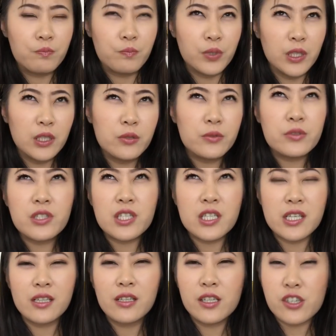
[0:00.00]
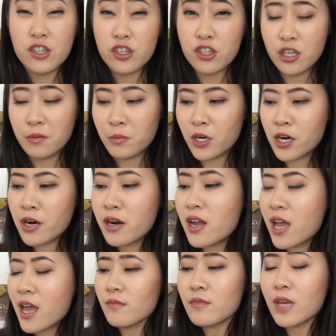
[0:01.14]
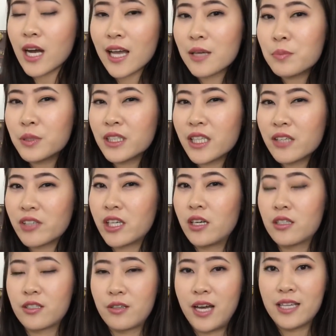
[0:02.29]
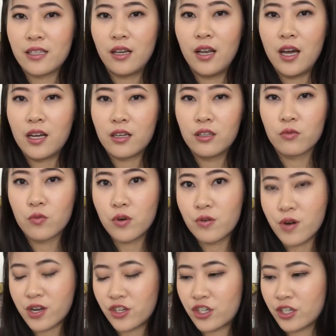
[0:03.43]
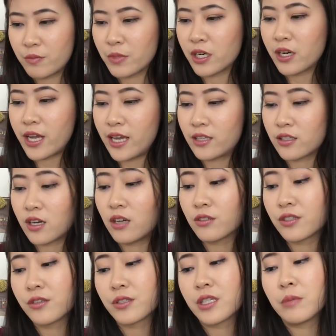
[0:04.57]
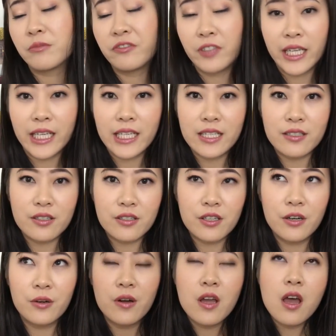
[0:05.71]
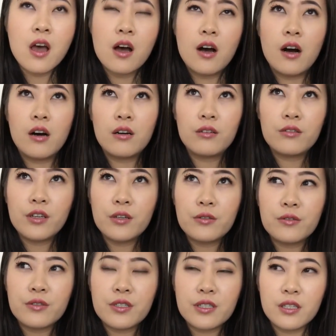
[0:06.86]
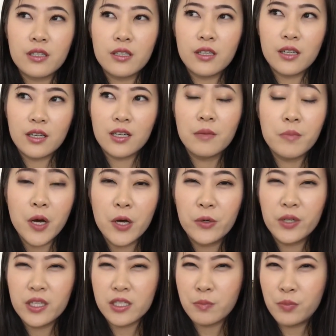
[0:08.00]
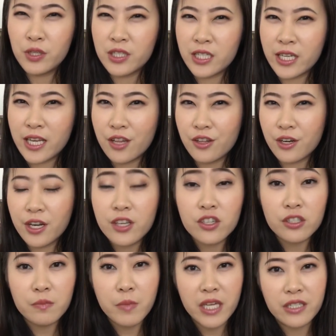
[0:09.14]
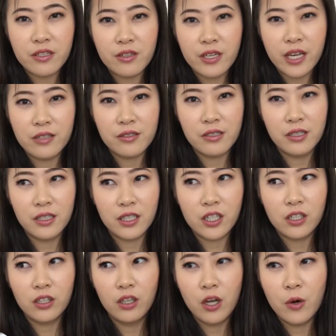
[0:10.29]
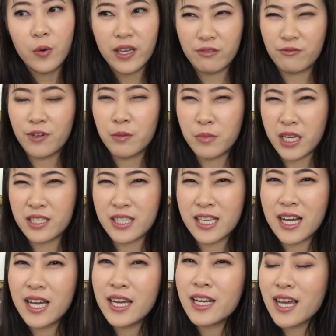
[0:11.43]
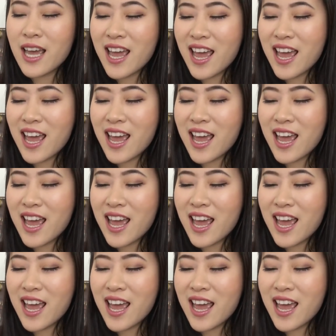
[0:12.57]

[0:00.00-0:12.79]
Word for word: blue tealish shimmer. I believe it also has a lot of aurora shimmer and also some flakies. So all those components put together, it just makes your nails look glowing from inside,